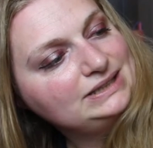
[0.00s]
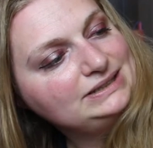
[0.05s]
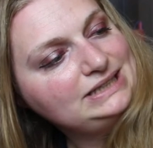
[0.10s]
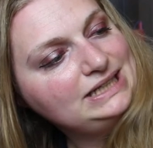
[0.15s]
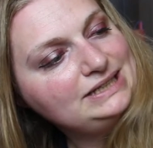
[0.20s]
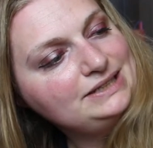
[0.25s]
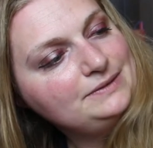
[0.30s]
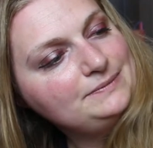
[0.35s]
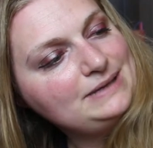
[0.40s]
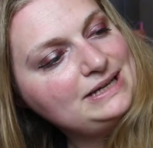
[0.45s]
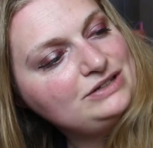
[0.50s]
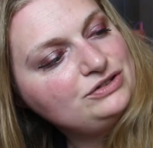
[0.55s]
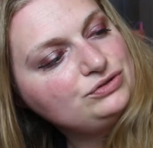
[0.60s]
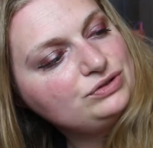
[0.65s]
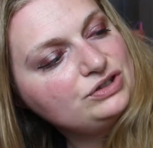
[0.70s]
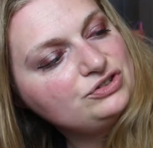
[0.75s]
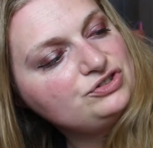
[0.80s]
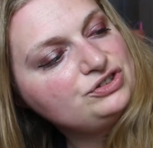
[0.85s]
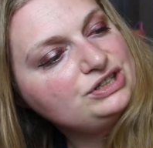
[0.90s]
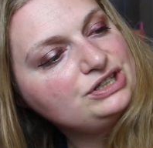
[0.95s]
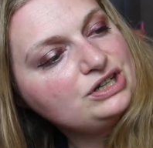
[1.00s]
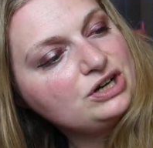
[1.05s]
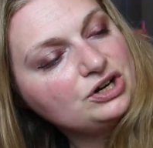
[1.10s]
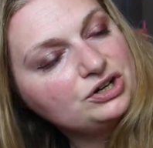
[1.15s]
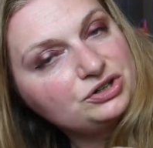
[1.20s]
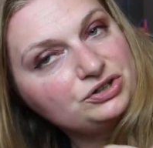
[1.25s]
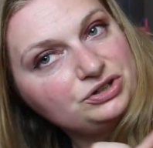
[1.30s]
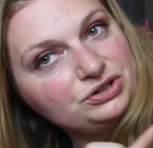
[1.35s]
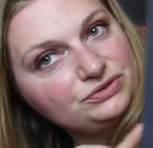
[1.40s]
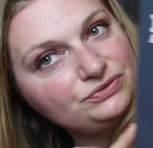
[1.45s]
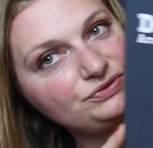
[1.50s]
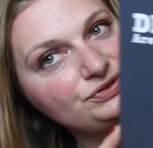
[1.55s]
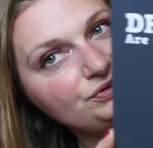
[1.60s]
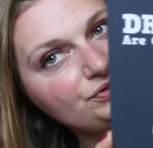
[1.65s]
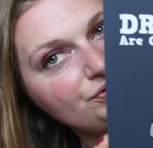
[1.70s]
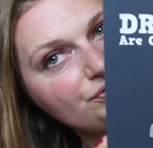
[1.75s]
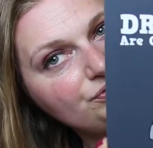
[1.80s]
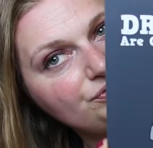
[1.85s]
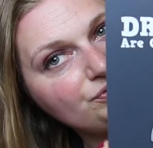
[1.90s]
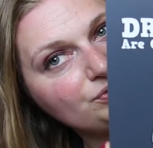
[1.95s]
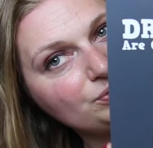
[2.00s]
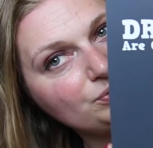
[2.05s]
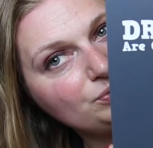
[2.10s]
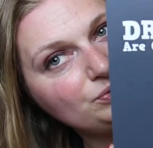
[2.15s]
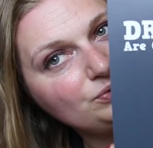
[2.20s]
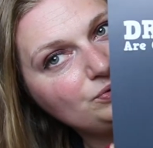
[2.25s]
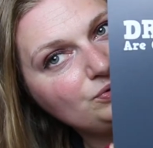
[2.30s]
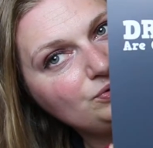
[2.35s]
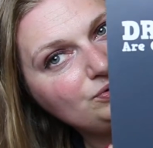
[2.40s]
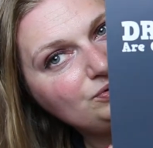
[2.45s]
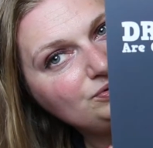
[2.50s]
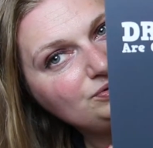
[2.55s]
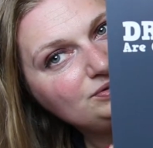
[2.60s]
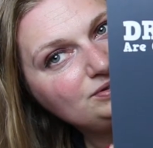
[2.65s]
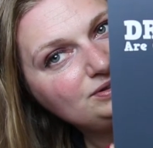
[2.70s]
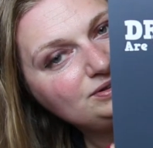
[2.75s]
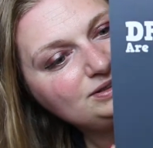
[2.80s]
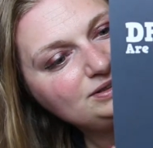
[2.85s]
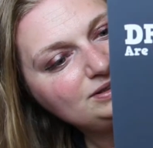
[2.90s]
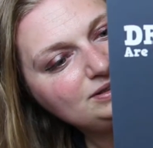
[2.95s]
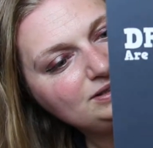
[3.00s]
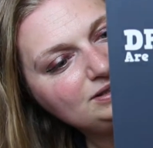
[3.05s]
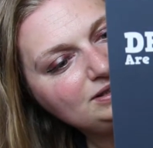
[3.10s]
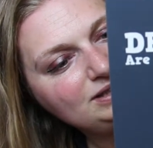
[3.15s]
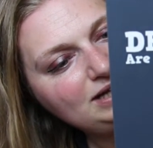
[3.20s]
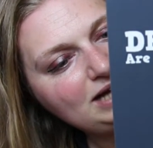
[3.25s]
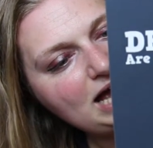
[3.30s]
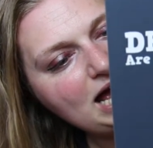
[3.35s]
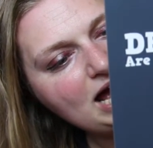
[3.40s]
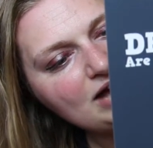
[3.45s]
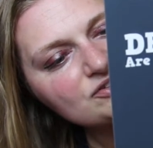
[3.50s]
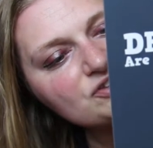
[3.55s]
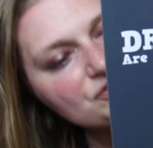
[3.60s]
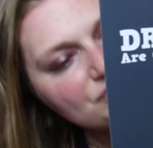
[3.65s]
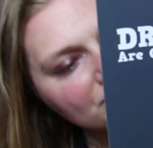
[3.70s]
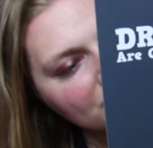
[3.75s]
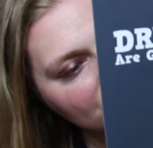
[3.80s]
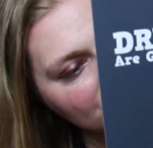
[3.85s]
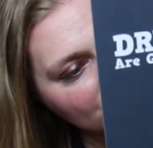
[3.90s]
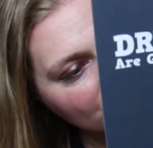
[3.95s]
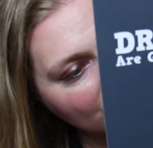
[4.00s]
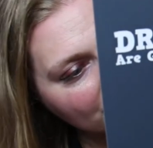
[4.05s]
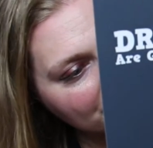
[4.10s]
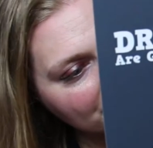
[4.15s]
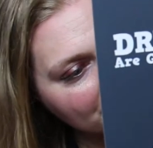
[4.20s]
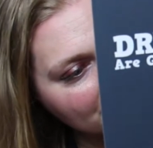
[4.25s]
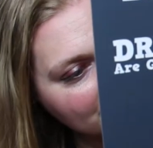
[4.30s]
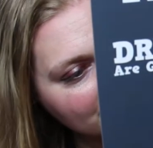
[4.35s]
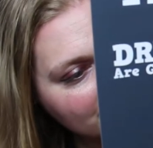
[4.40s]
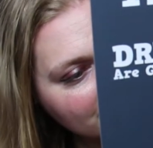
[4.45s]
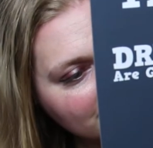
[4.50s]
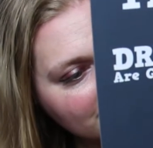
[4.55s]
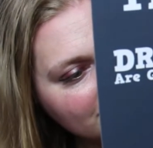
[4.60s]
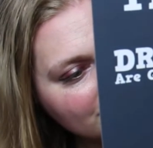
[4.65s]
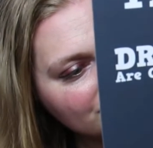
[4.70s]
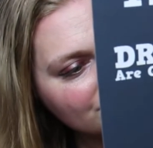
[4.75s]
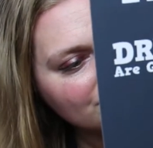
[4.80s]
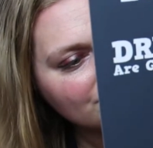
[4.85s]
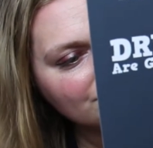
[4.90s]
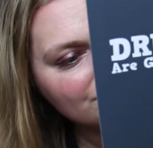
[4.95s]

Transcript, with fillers: and Drudgeny are good for the soul. I just think it's funny. There's